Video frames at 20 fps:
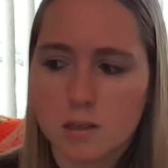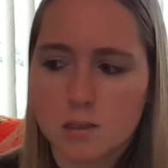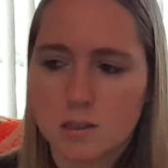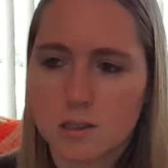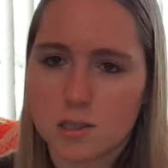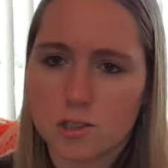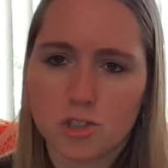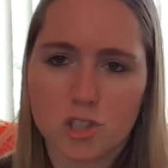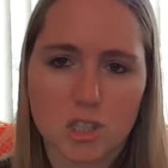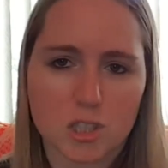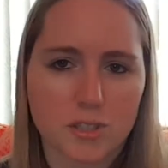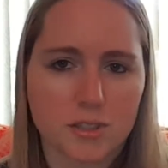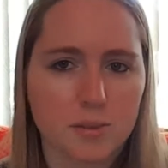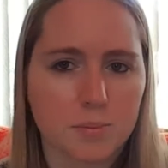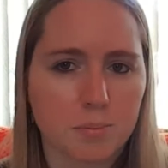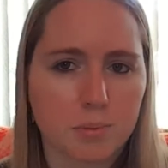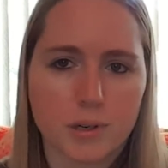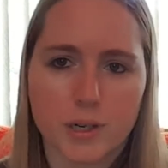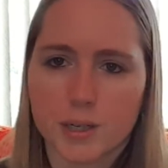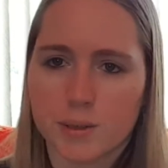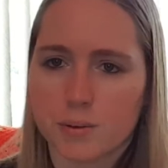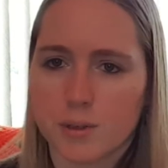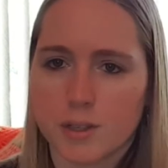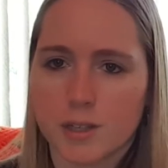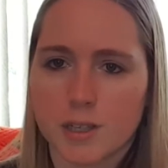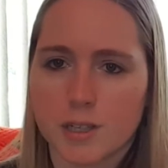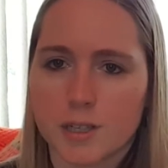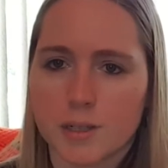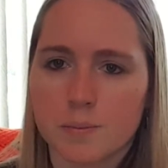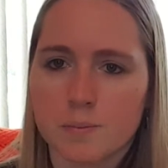to play with
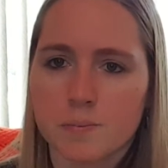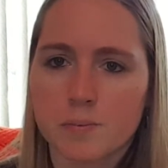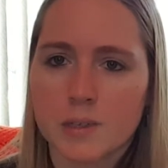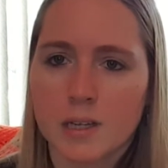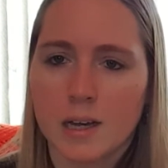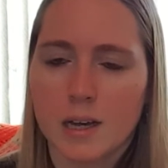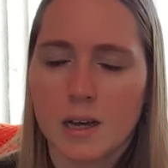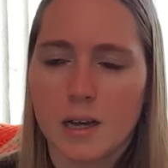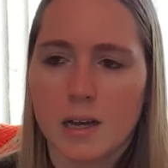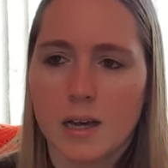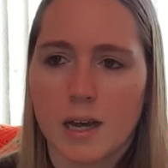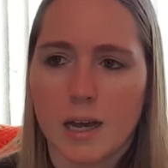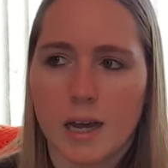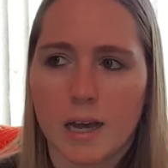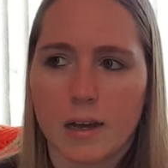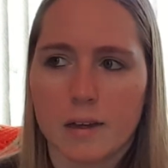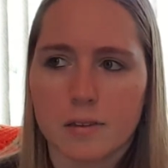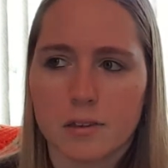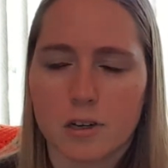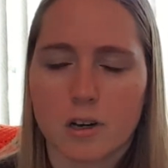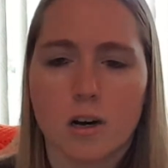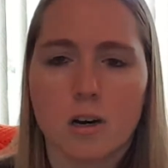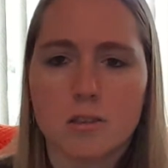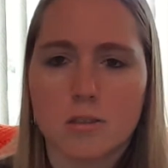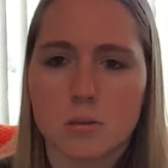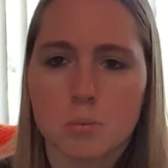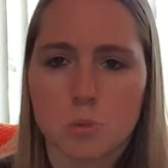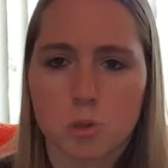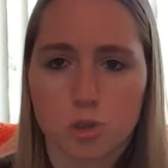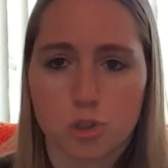it, and the
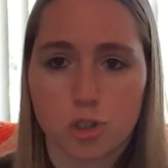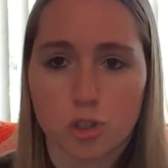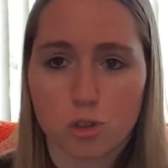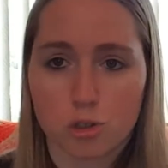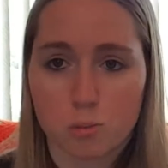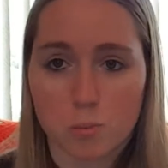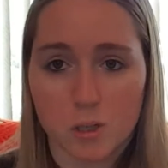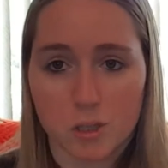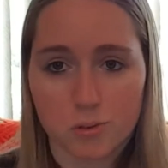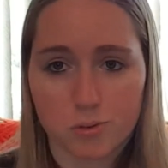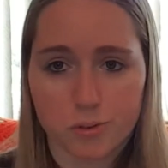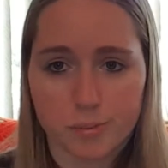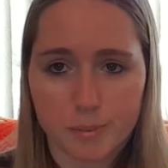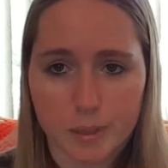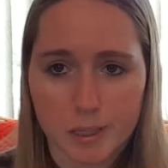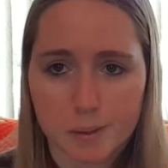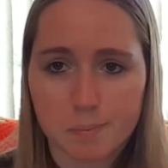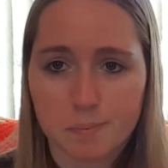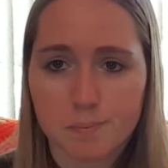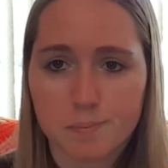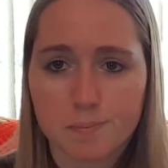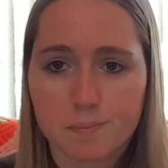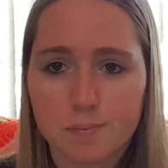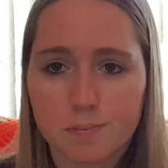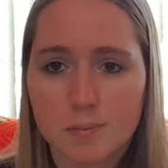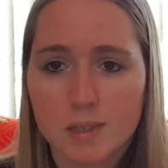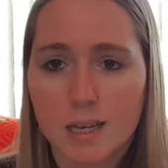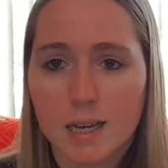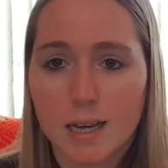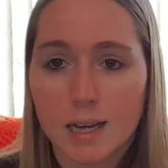columns are too small for me.
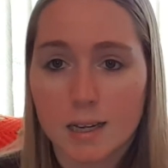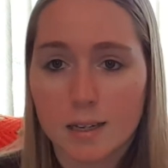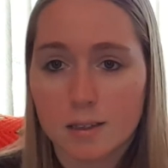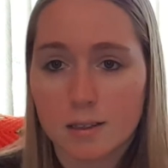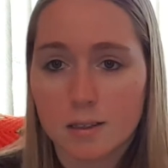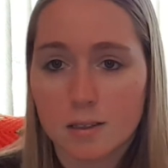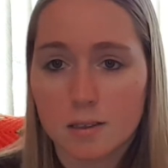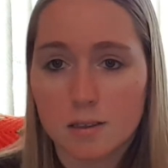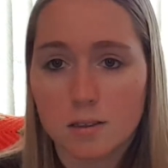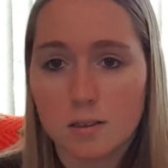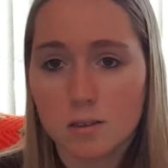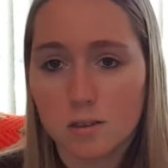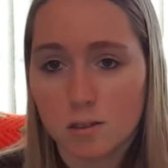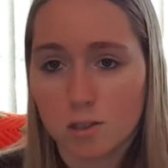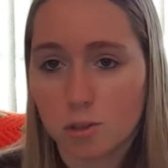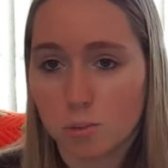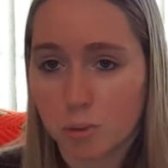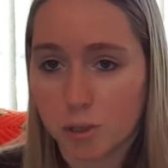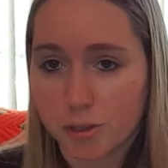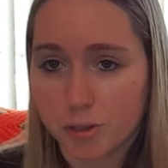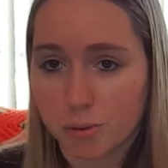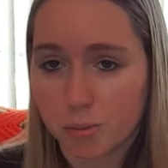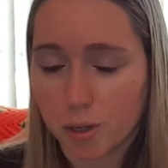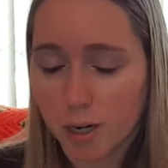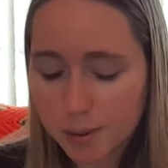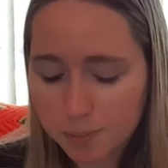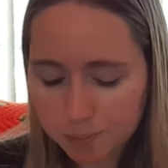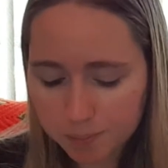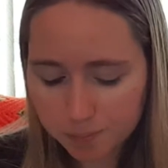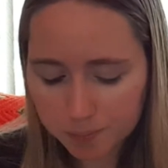And you want to know
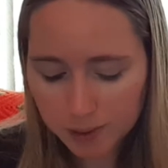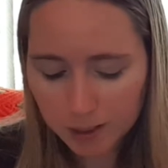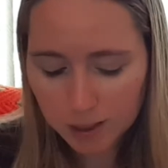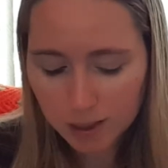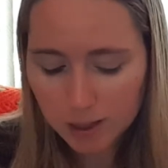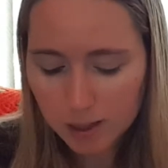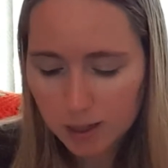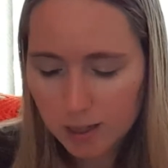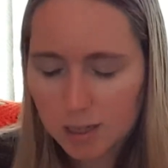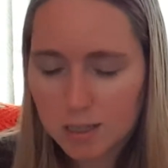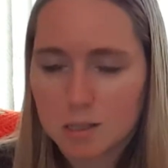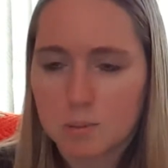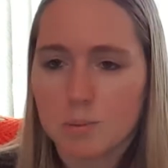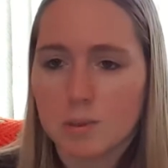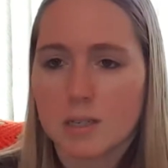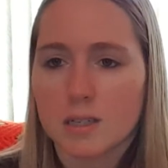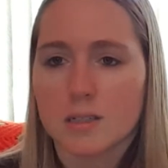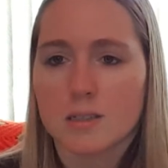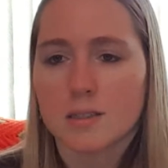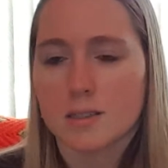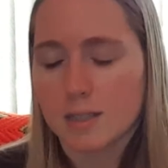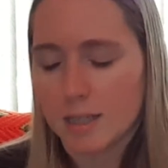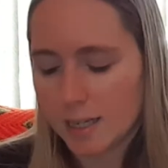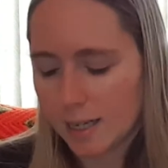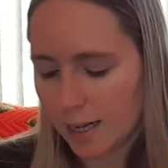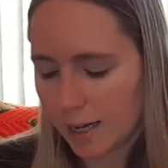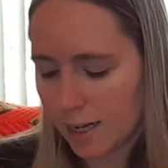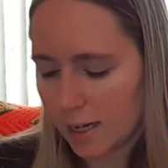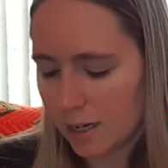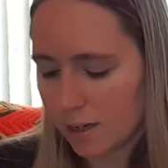why? It's because they
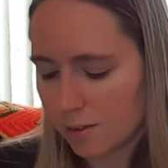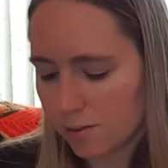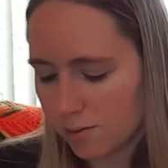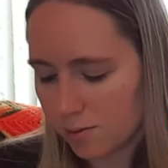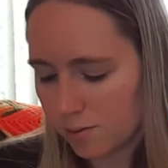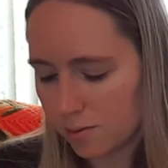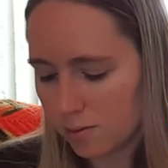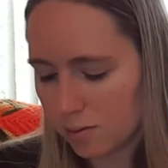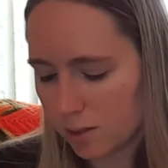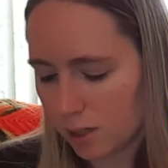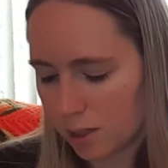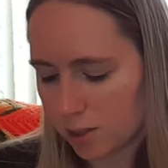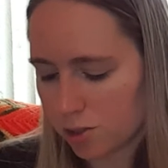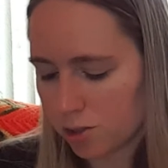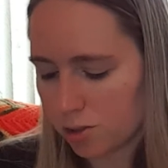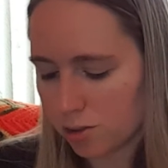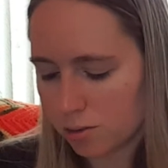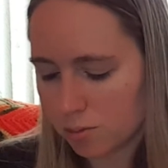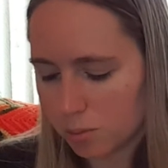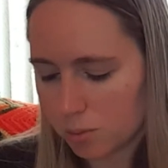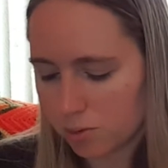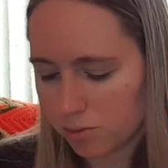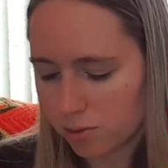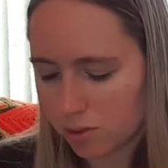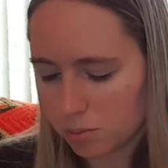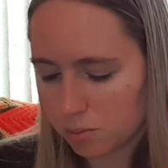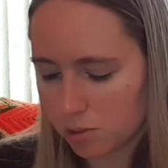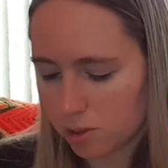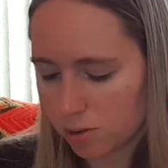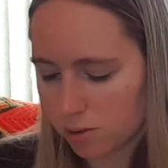have, actually let me
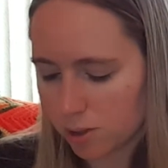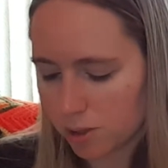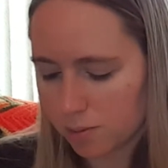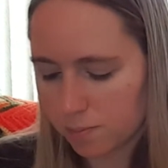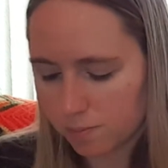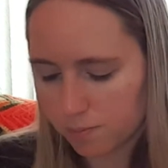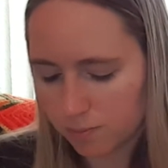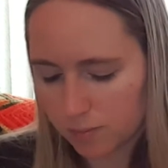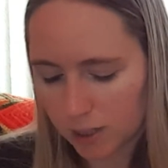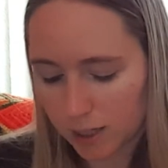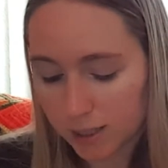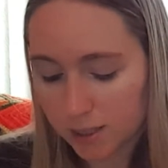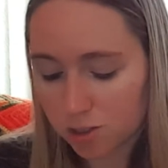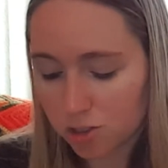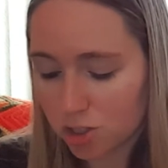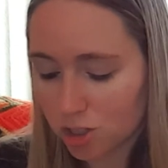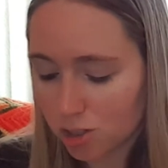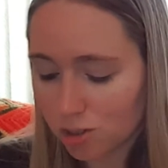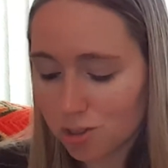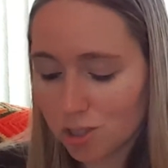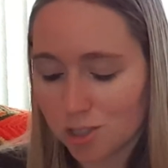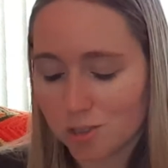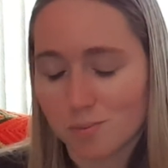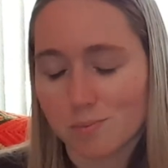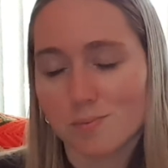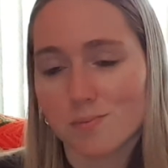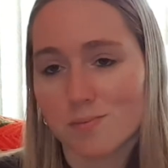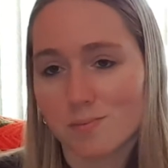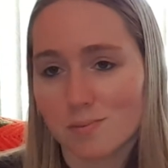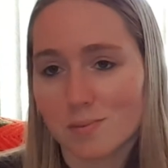flip to it. I can show you,
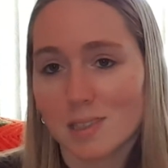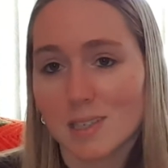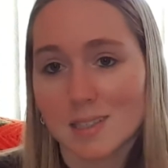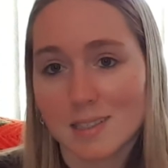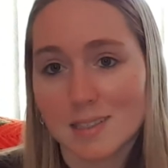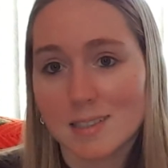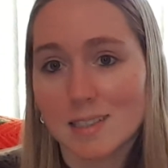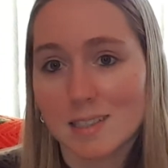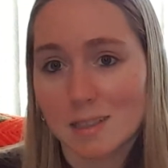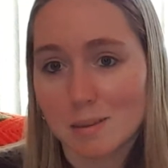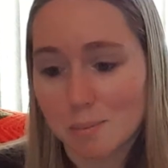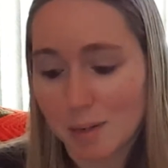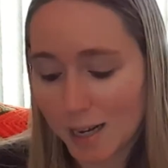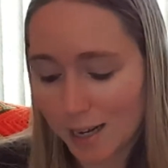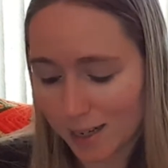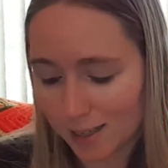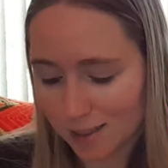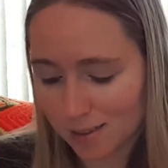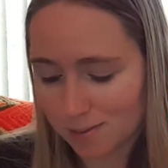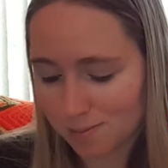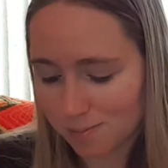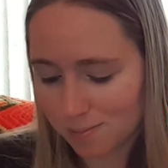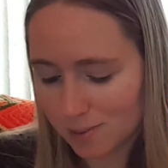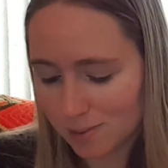because it's in the back